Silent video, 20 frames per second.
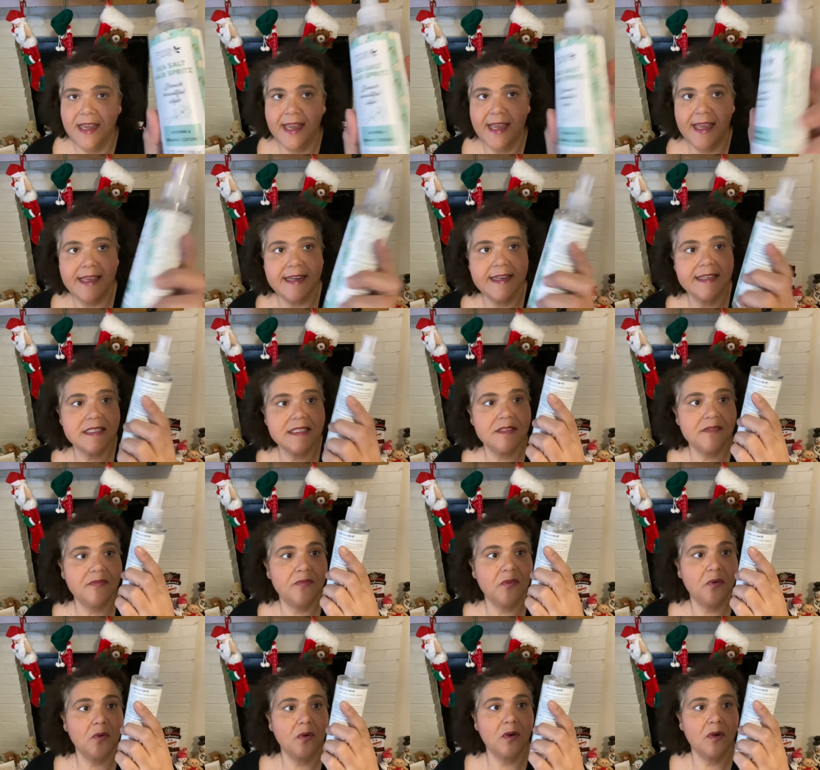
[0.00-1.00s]
and it's
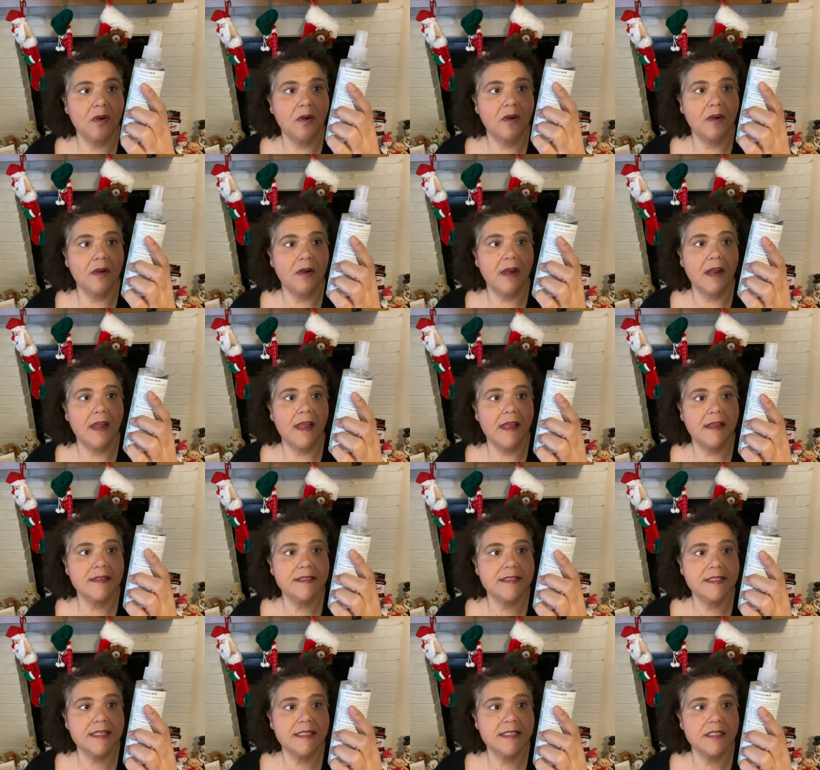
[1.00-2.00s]
for
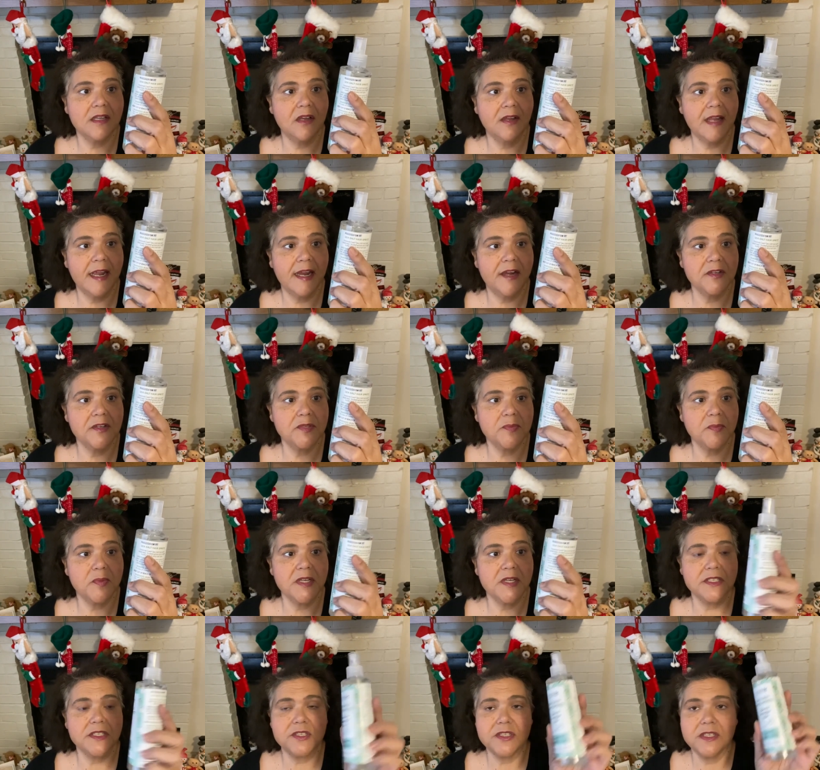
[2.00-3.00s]
sea salt hair
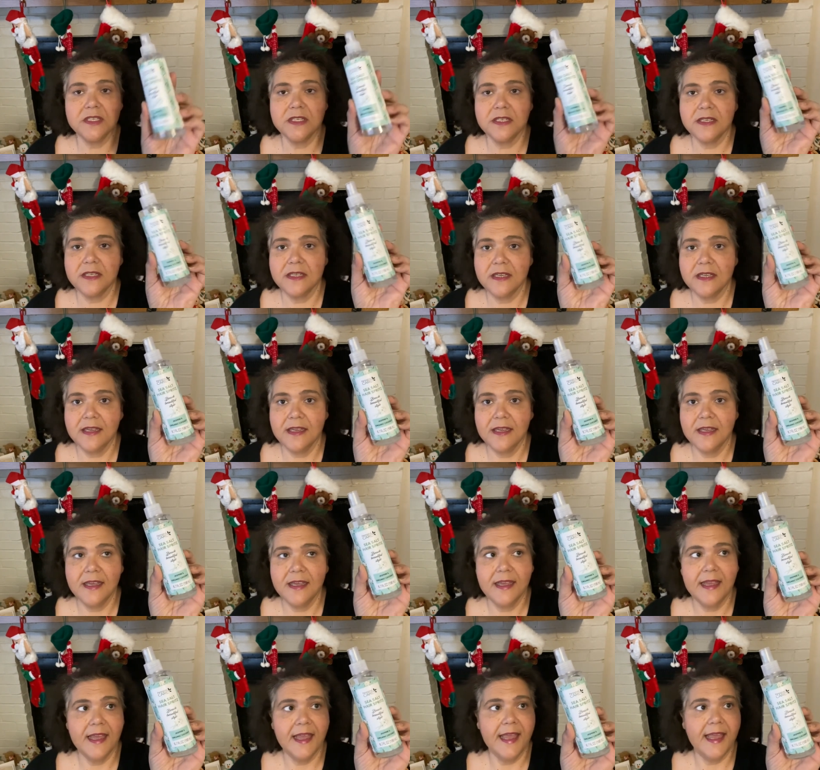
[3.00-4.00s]
spritz.
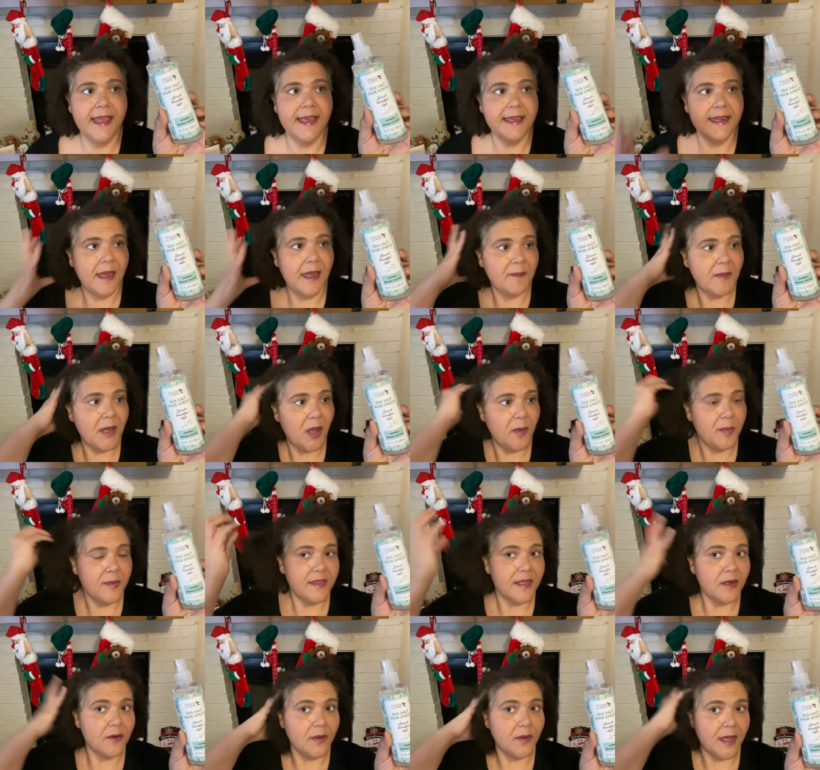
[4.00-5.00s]
And I'm hoping
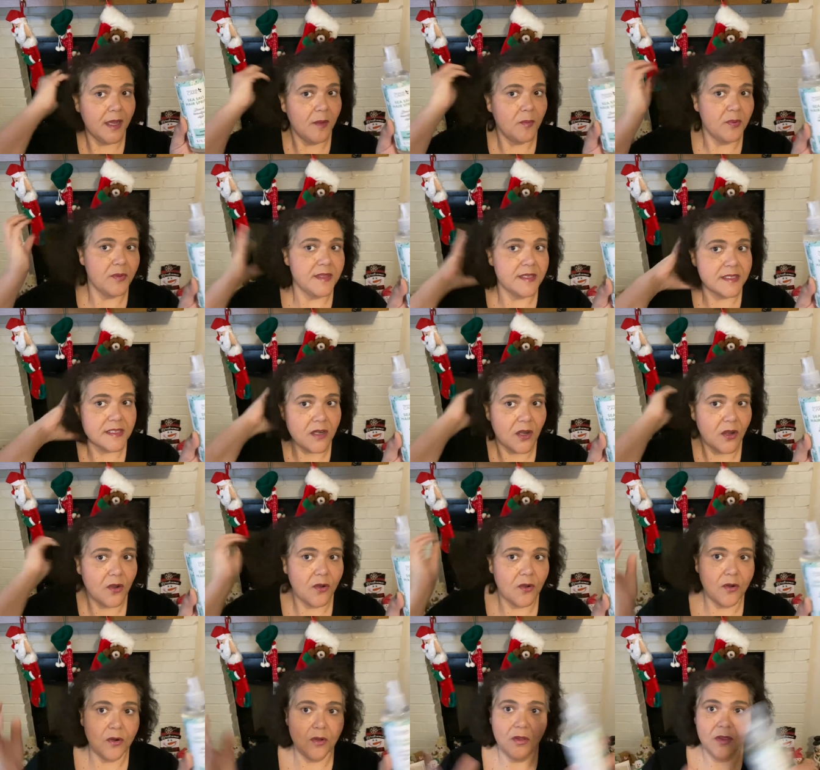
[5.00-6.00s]
that it will help with this
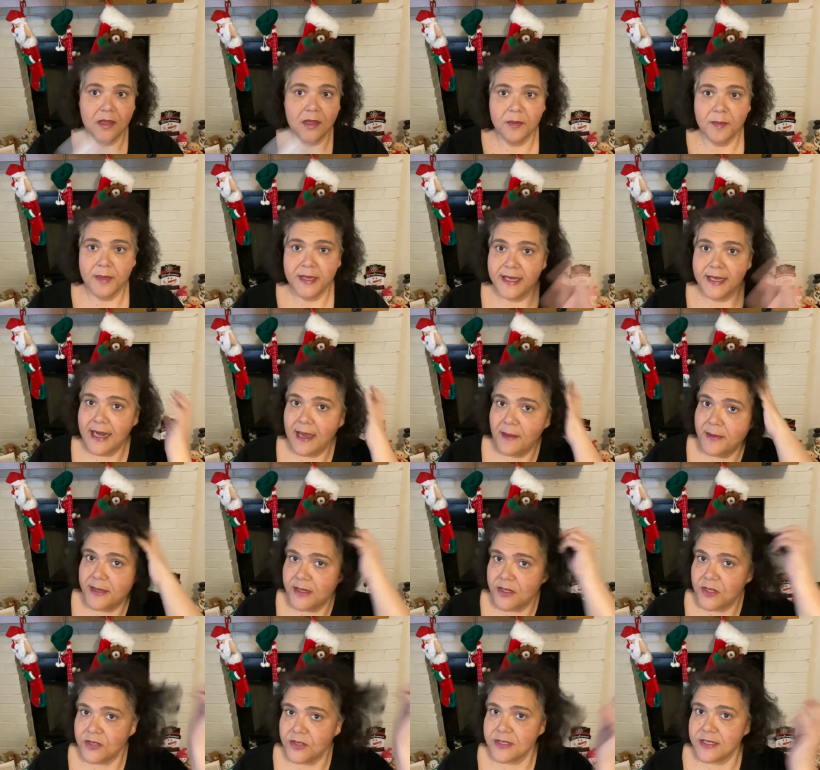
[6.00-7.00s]
curl a little bit. I've
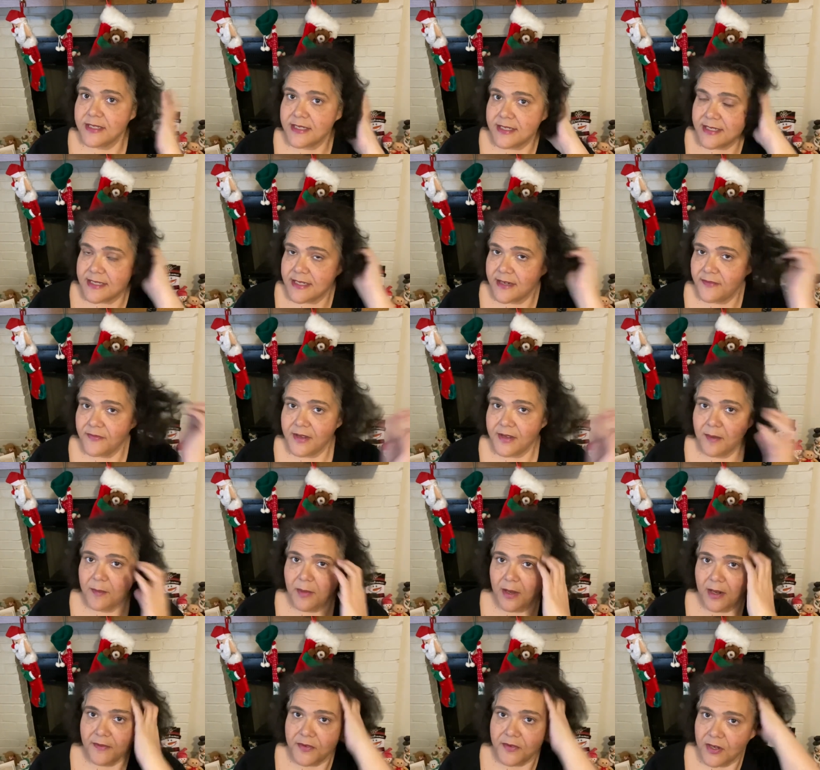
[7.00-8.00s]
been using this stuff that I
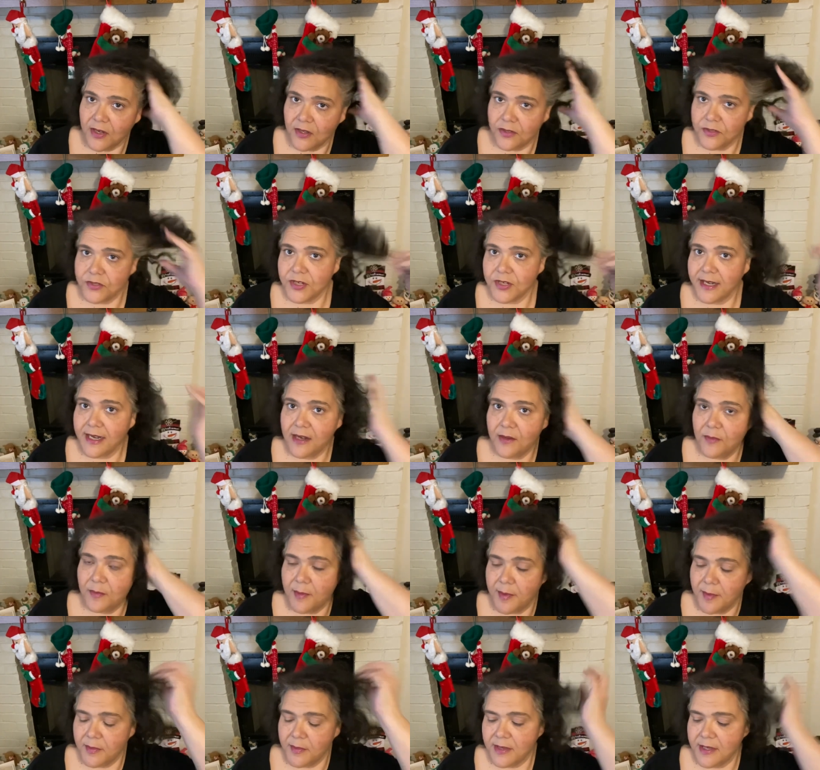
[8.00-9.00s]
bought at the Dollar Tree. I can't
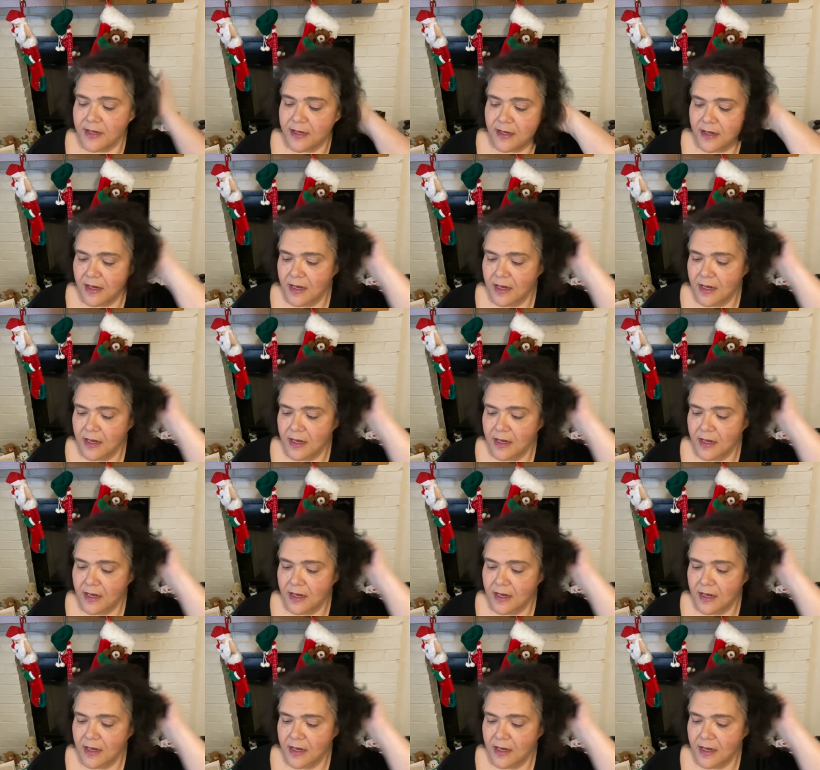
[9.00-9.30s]
remember